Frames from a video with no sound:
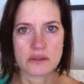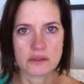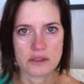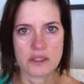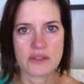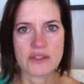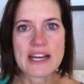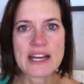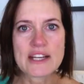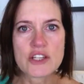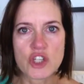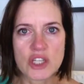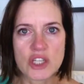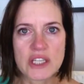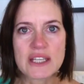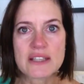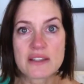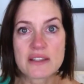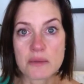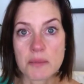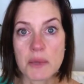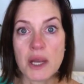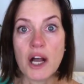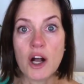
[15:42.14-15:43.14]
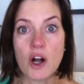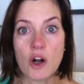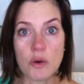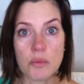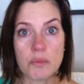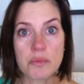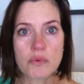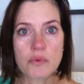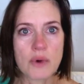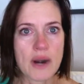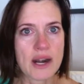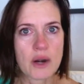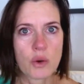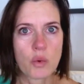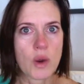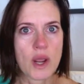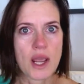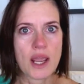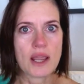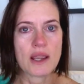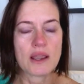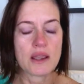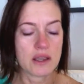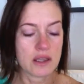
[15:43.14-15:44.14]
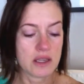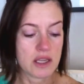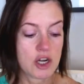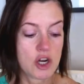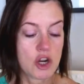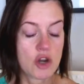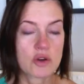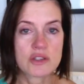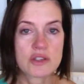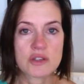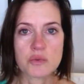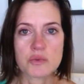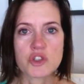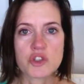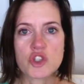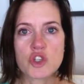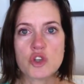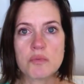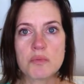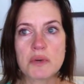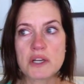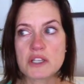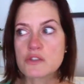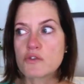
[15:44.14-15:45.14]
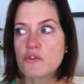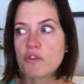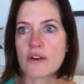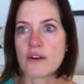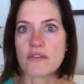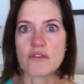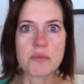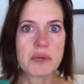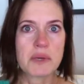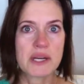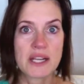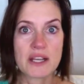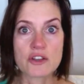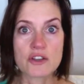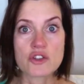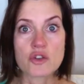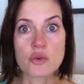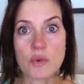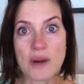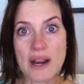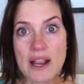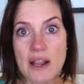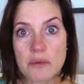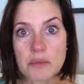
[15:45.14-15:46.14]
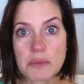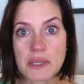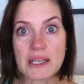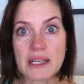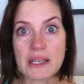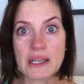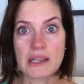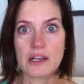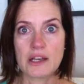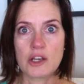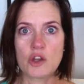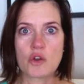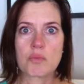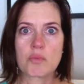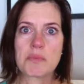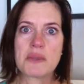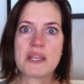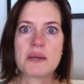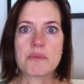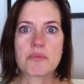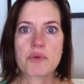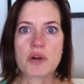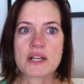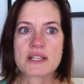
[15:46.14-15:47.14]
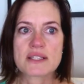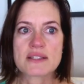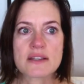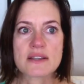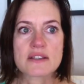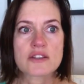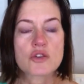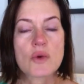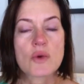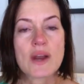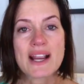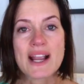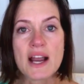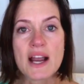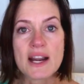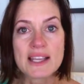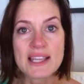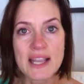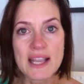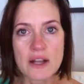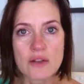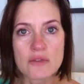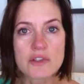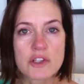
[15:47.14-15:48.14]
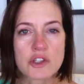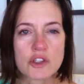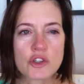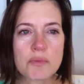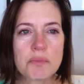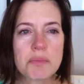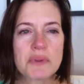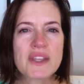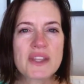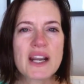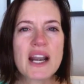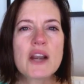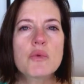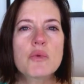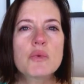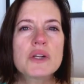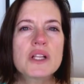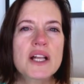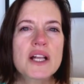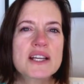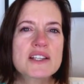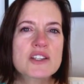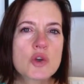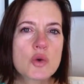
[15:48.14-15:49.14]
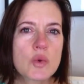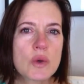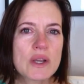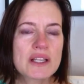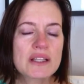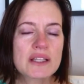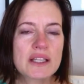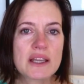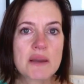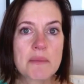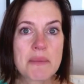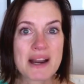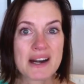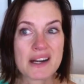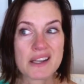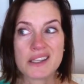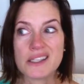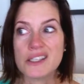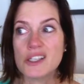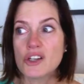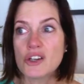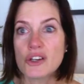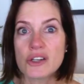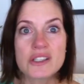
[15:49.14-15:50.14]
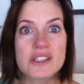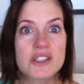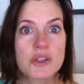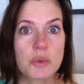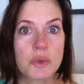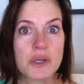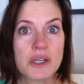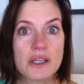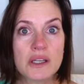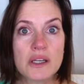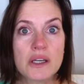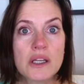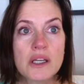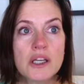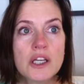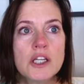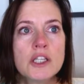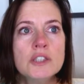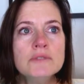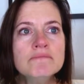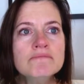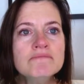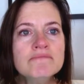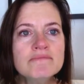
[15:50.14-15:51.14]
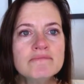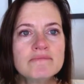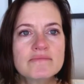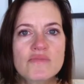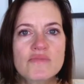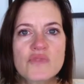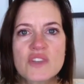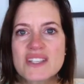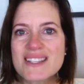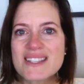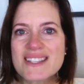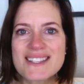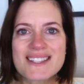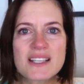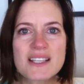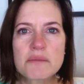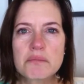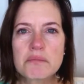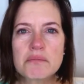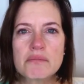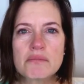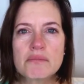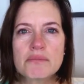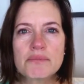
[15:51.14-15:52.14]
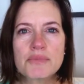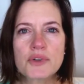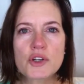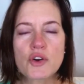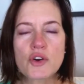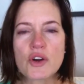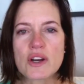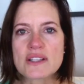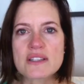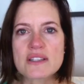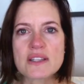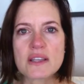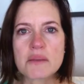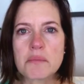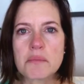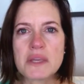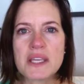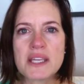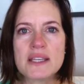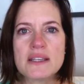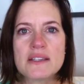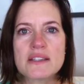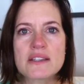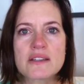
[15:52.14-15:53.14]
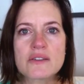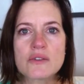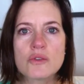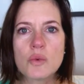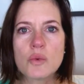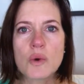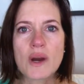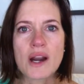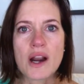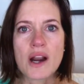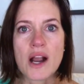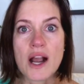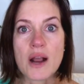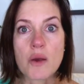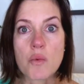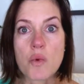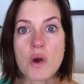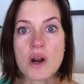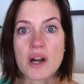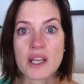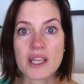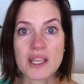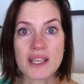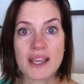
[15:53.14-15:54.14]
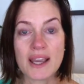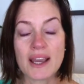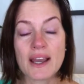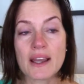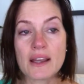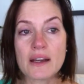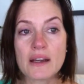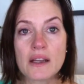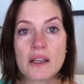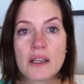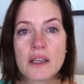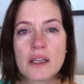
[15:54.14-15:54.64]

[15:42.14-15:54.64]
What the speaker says: that I should get some help right away, you know, because it was too much for everybody else around me, let alone me to process. So I got a counselor, but then I realized quickly about a year into it, this isn't progressing me to where I want to get.